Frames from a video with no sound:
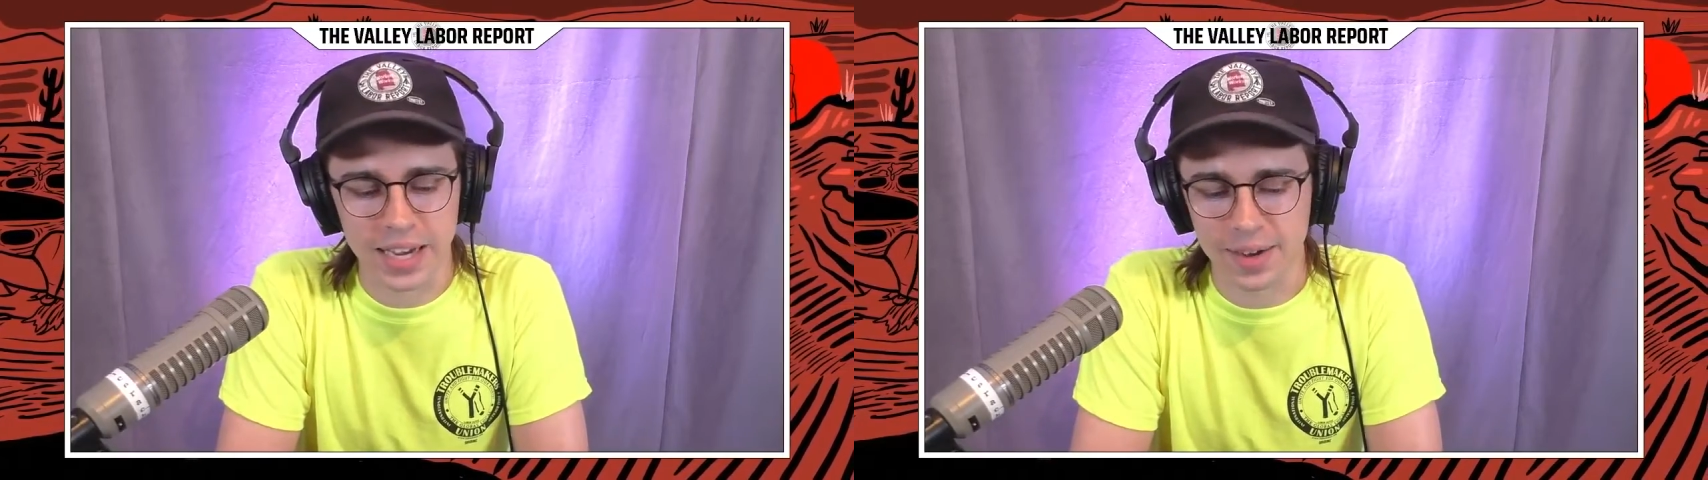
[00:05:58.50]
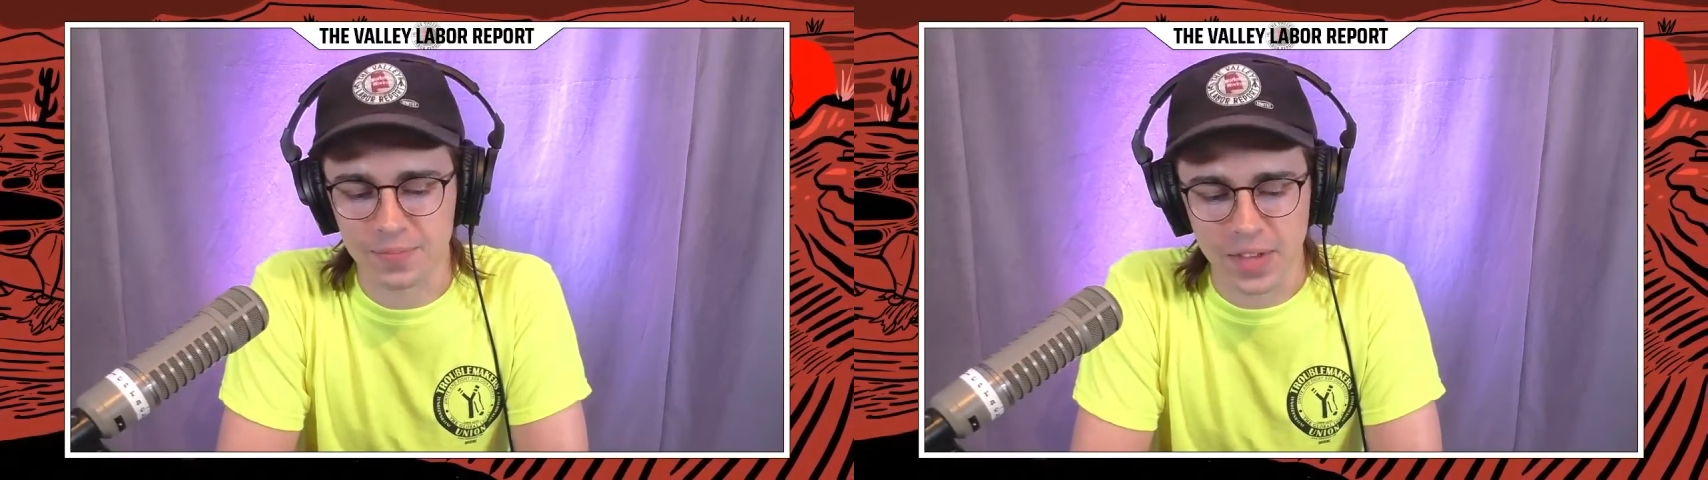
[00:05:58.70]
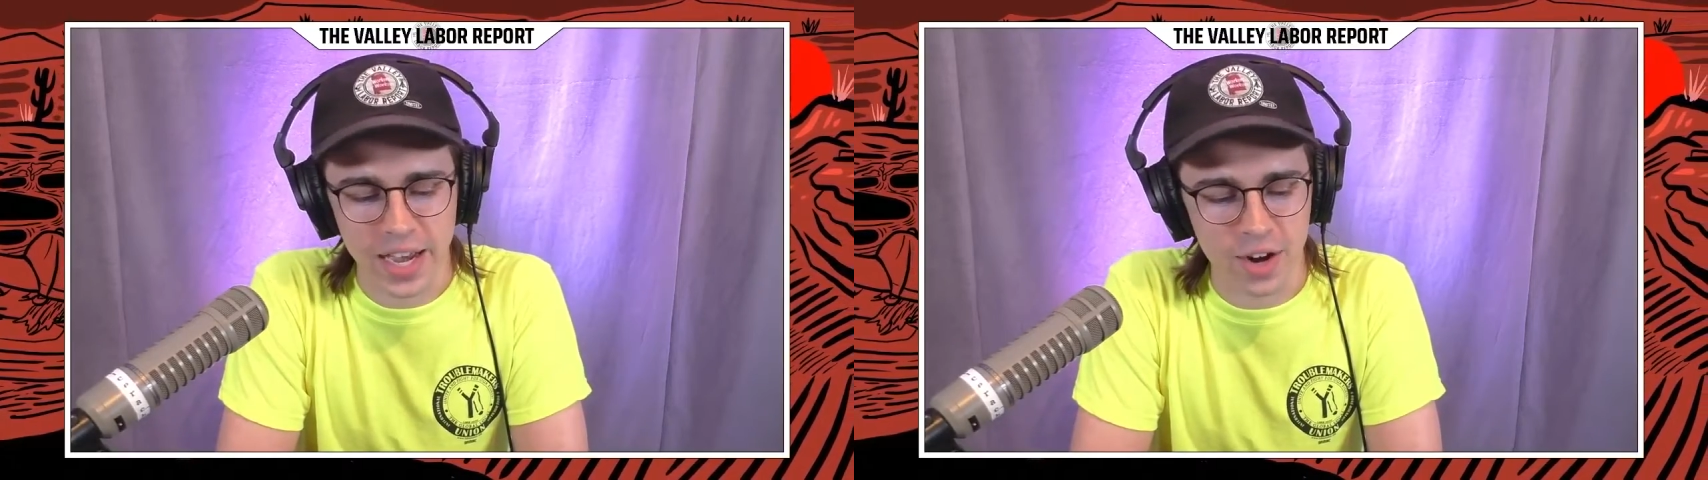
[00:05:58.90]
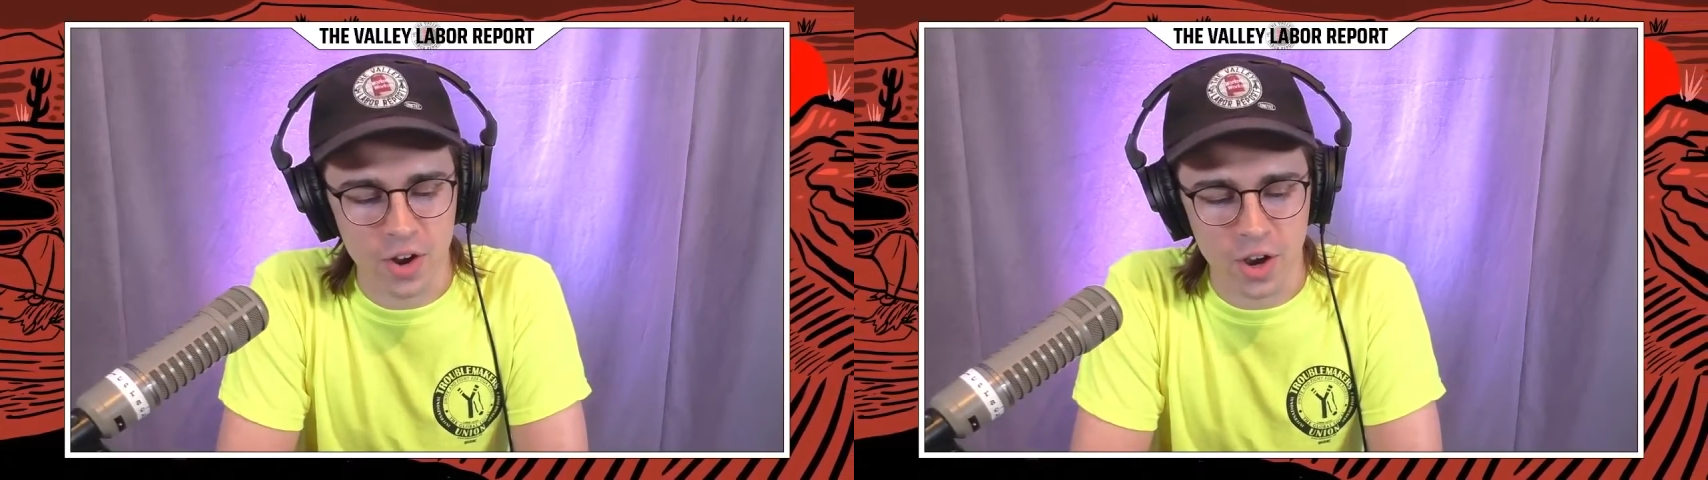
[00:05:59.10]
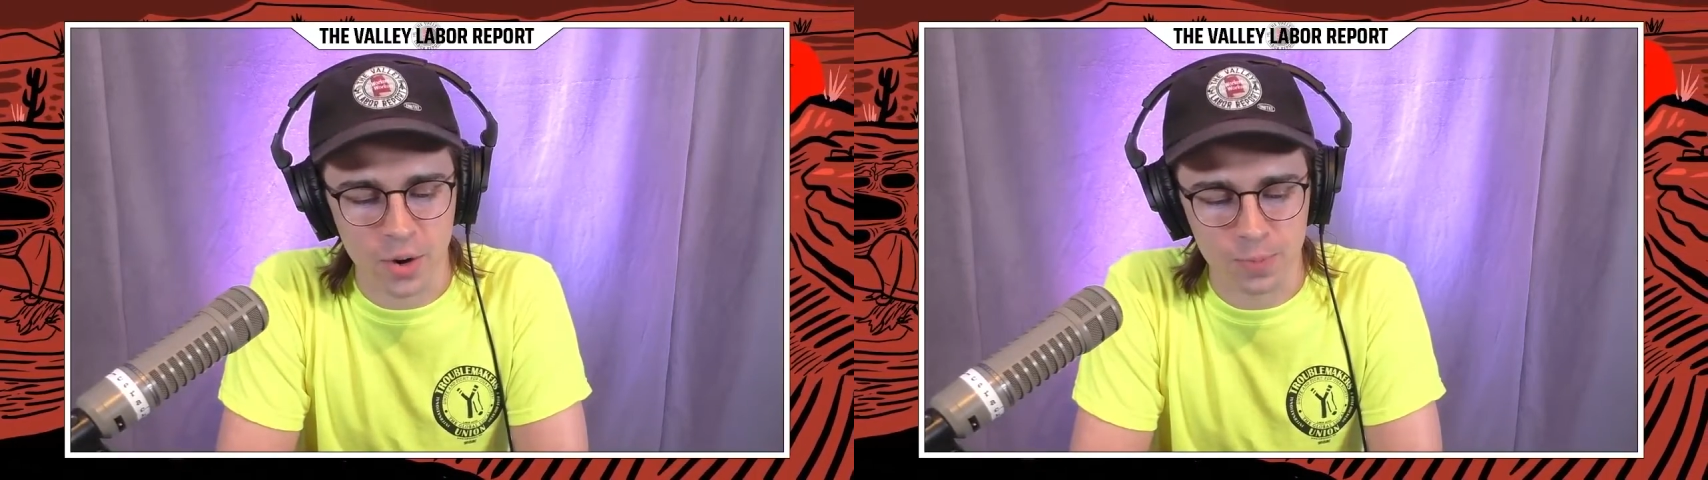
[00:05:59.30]
I don't
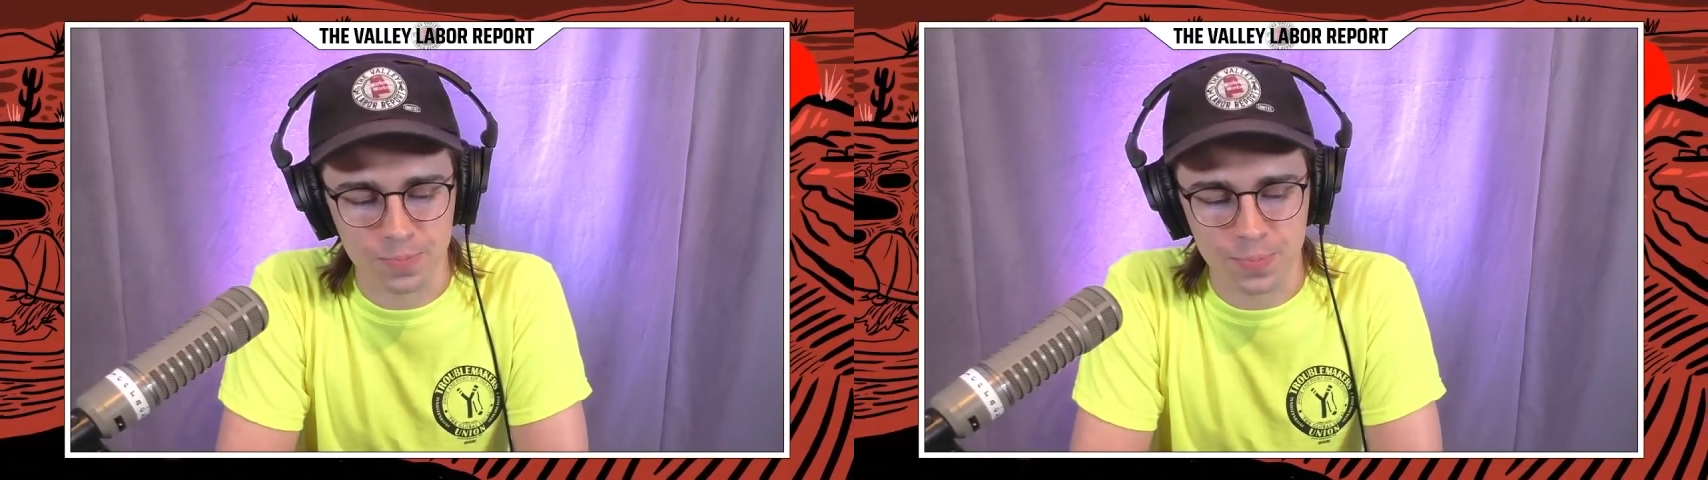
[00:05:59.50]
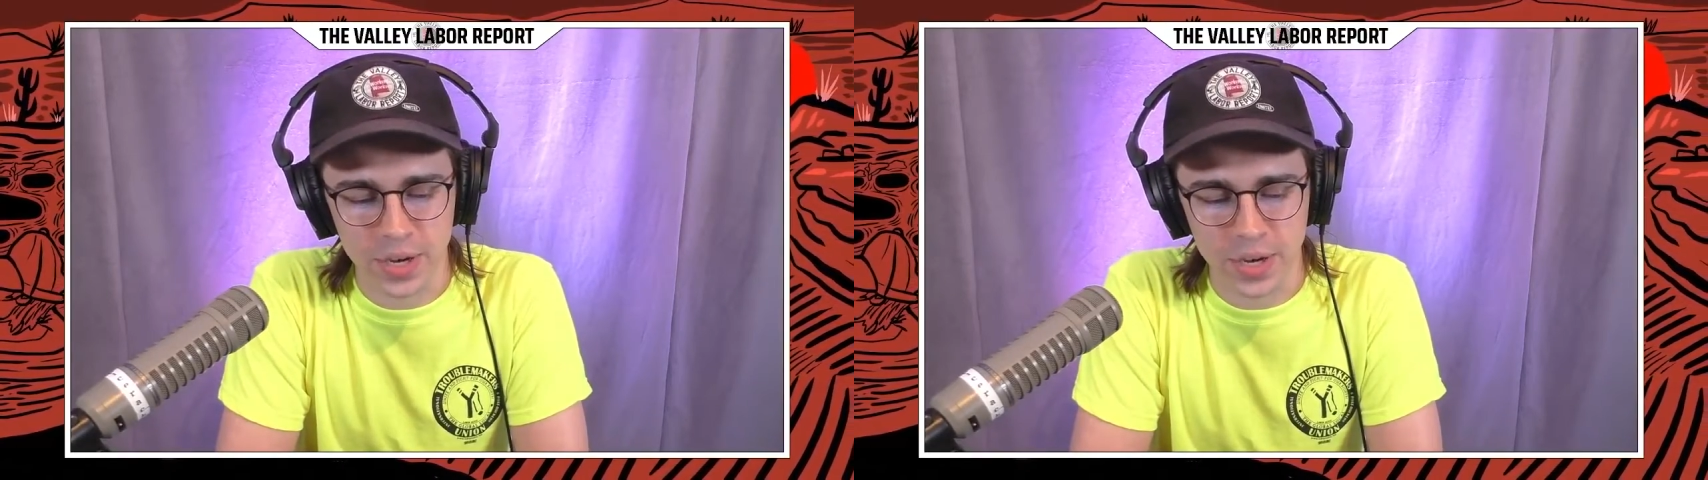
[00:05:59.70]
know.